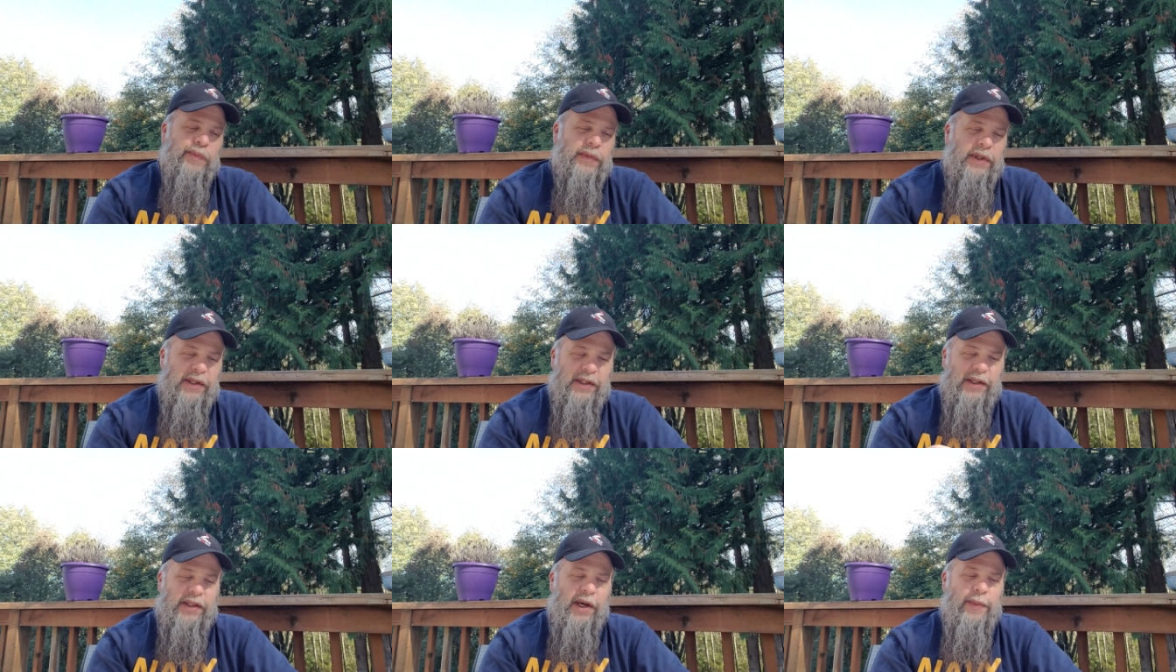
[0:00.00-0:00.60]
He
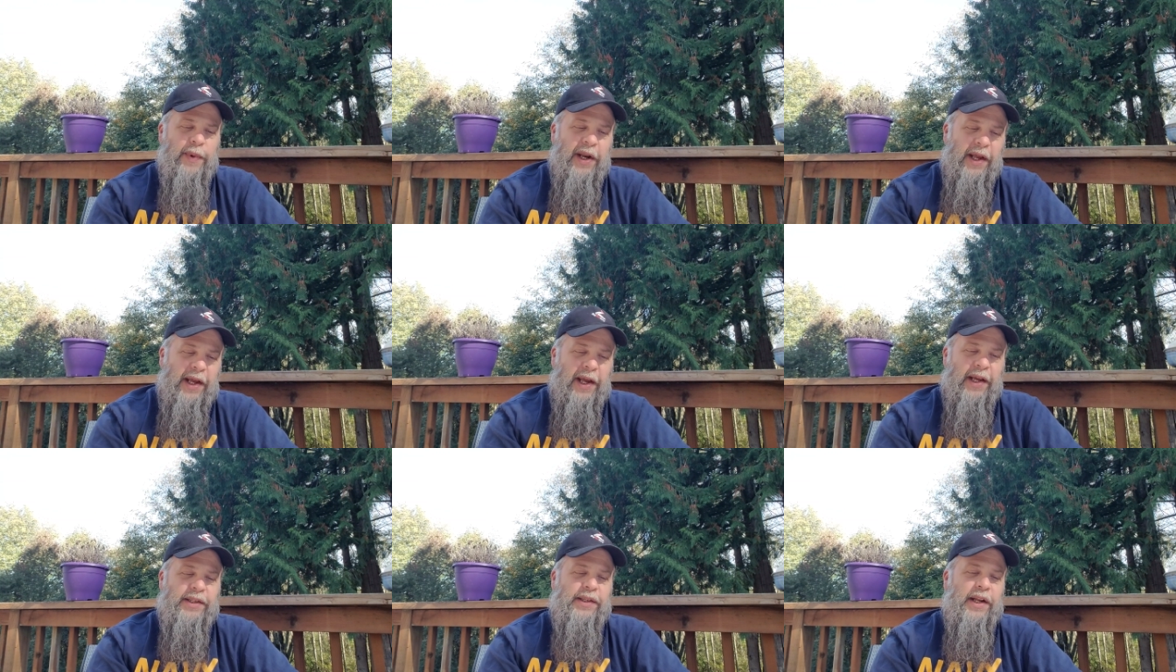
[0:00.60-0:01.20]
says, "How many
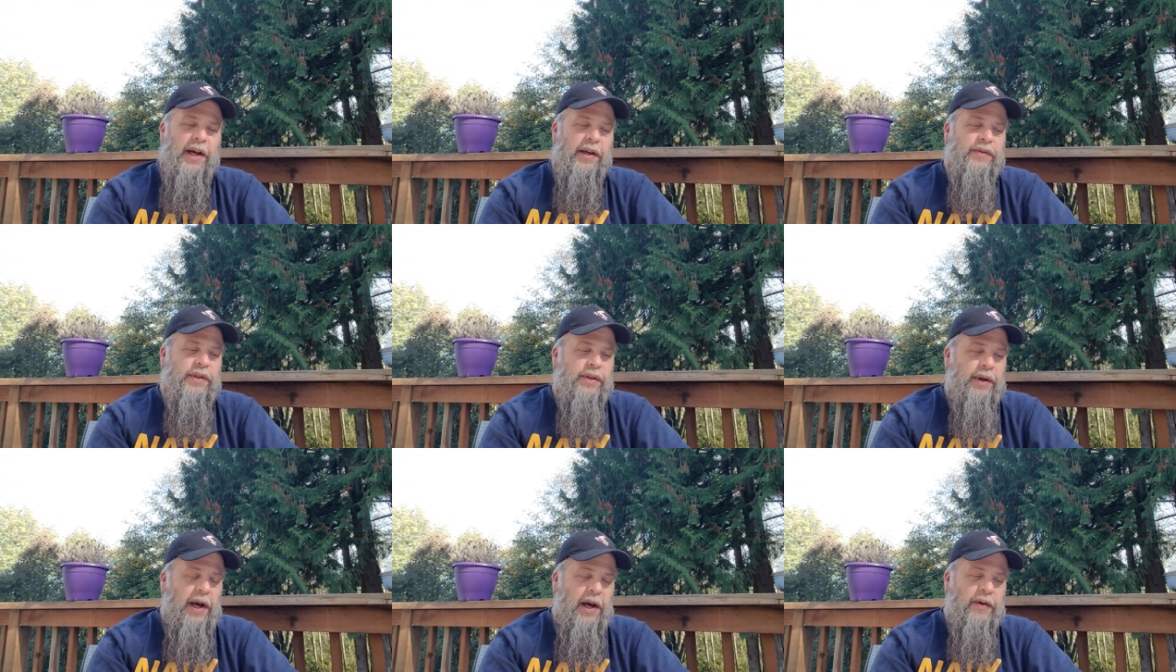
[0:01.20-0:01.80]
case knives
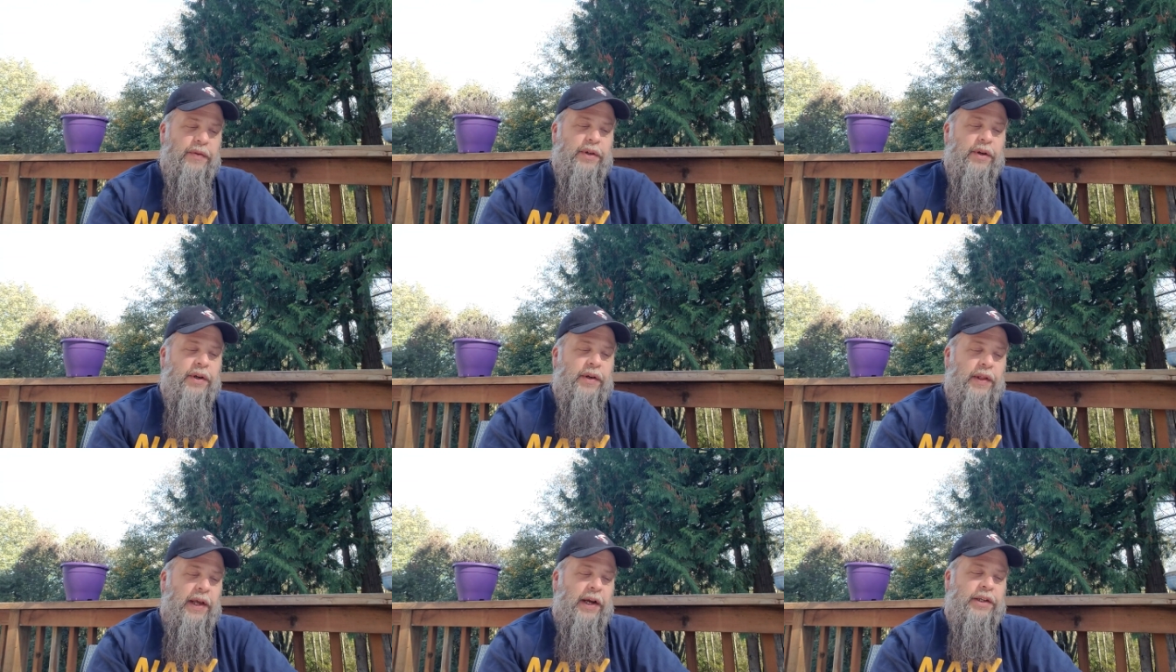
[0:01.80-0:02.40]
do you have in your
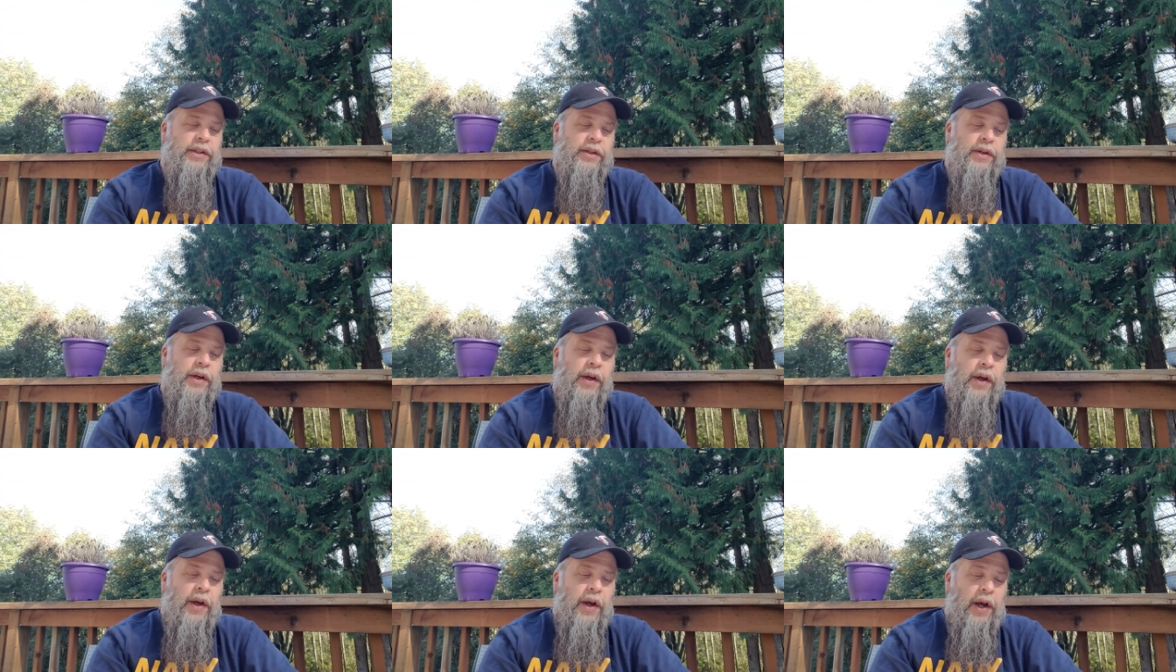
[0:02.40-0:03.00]
collection,
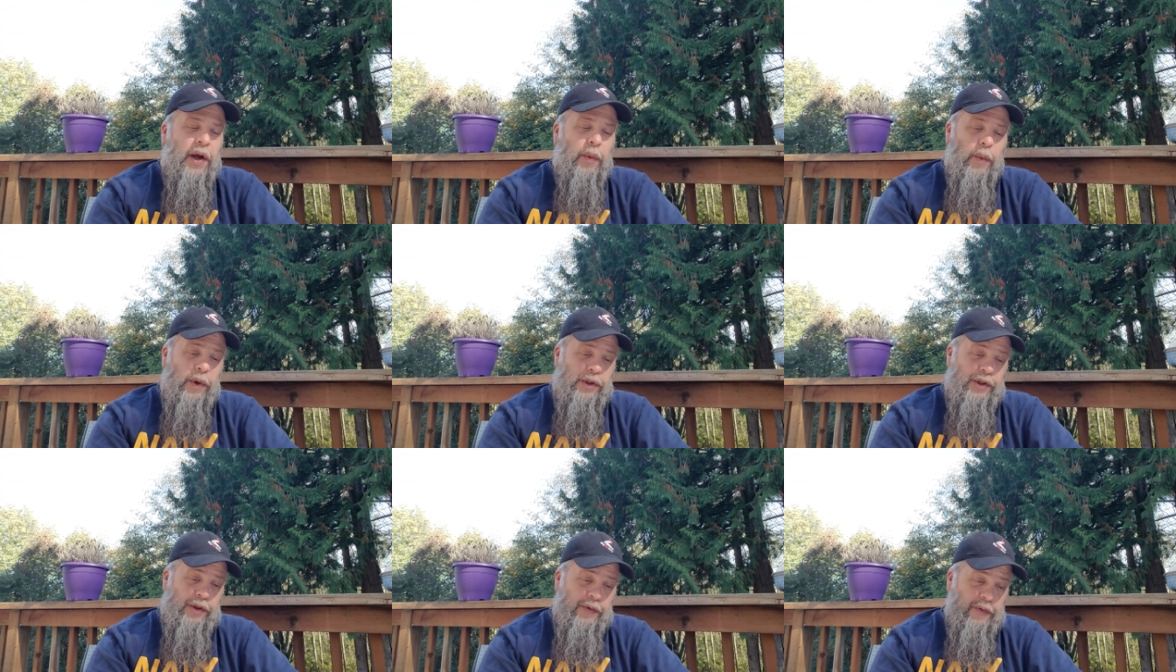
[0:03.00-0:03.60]
and
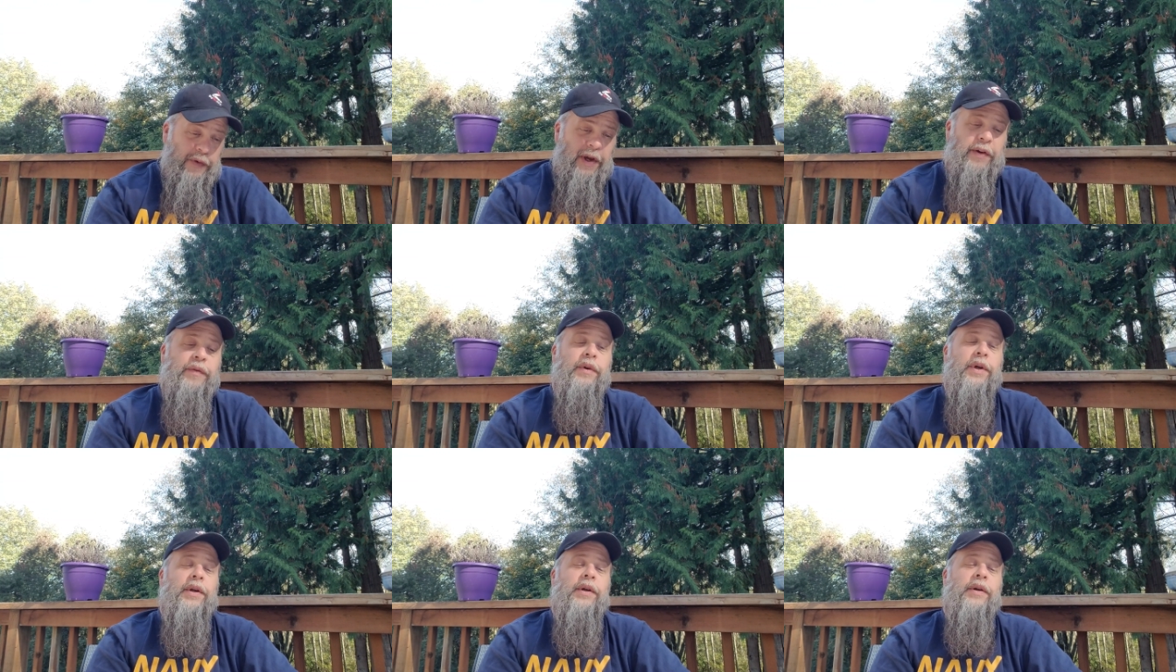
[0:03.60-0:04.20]
what's your
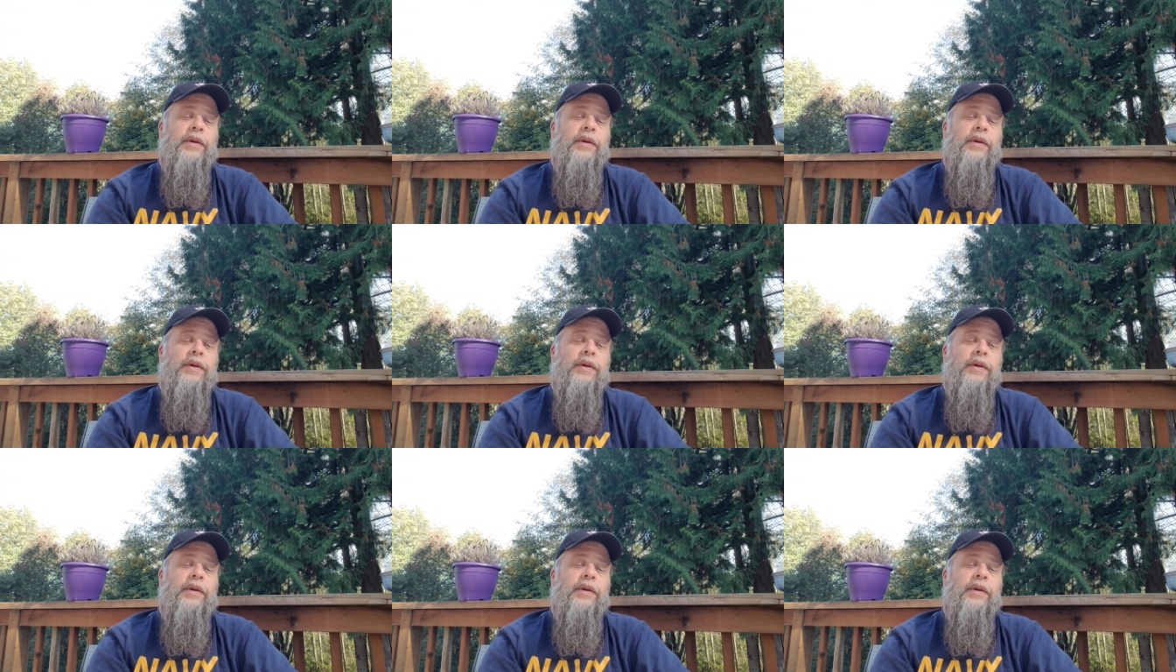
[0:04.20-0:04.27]
favorite